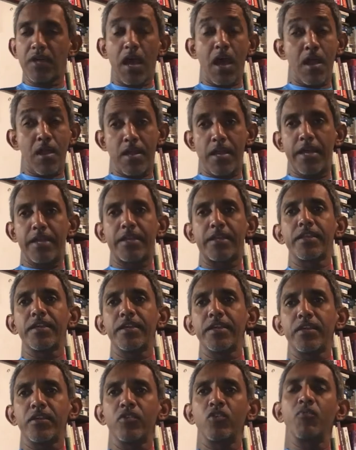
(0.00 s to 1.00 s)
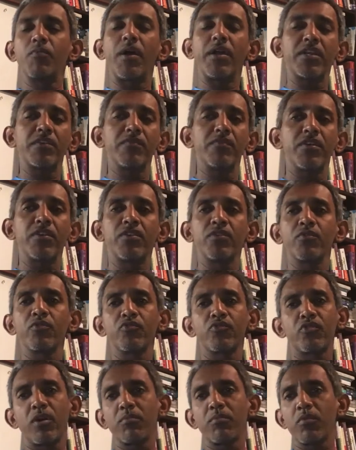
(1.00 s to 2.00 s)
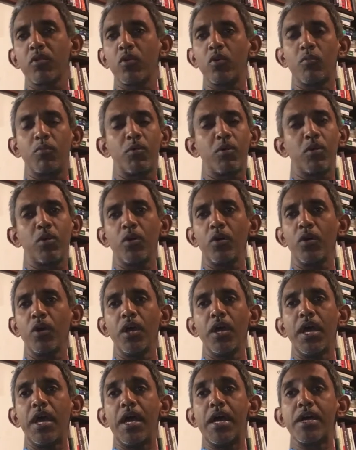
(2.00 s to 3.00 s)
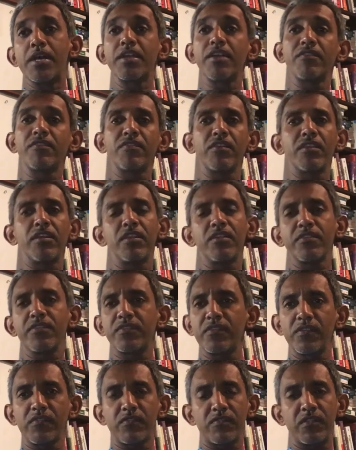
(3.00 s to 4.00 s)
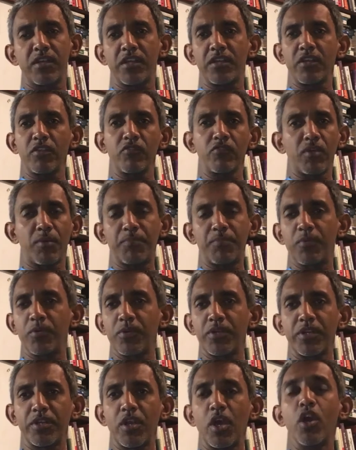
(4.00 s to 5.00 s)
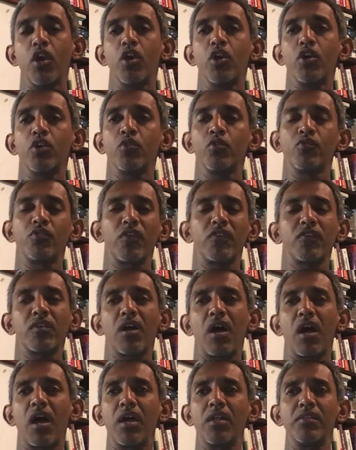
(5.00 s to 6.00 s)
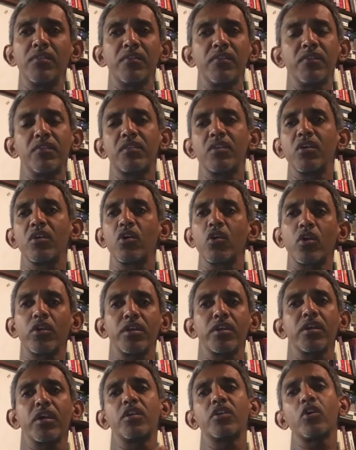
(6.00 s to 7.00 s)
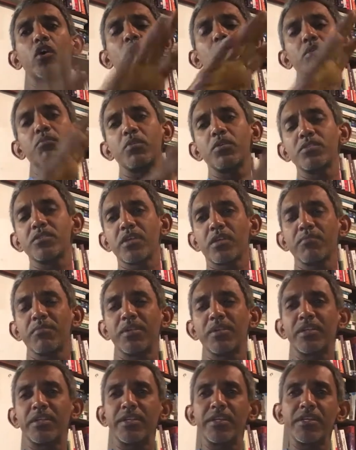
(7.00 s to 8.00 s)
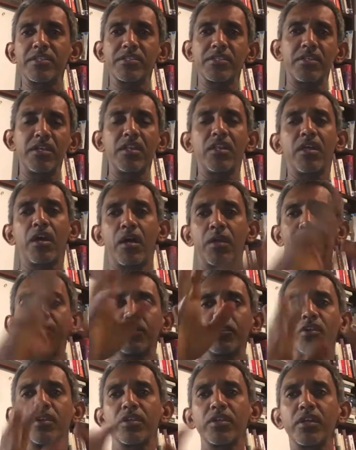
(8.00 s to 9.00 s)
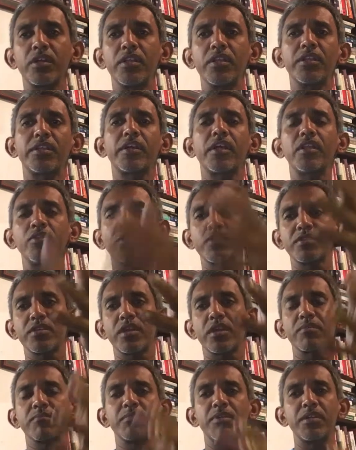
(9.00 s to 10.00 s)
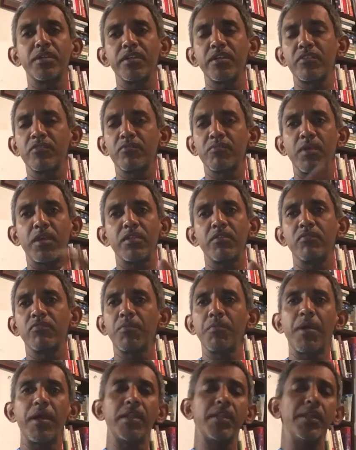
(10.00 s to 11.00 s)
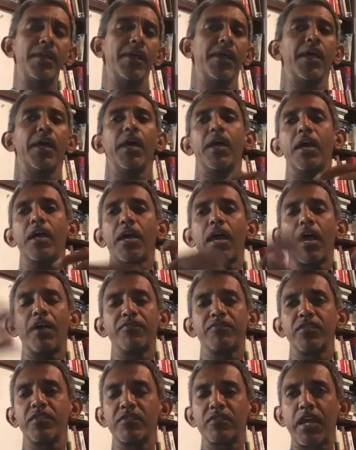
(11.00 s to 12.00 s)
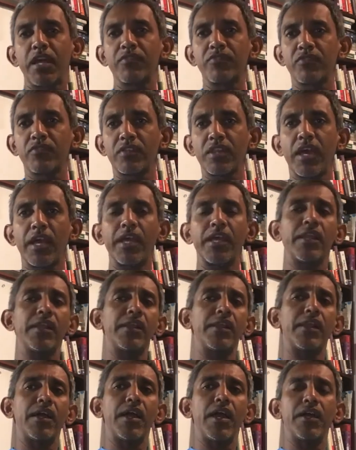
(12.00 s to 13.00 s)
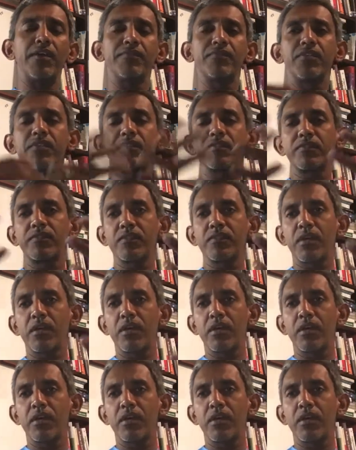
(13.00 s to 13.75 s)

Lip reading: unlikely. You might even use some global law, regional research data to support it. You just can't just theoretically talk about segmentation and hypothetically tell your segment is men, women, have this lifestyle, have this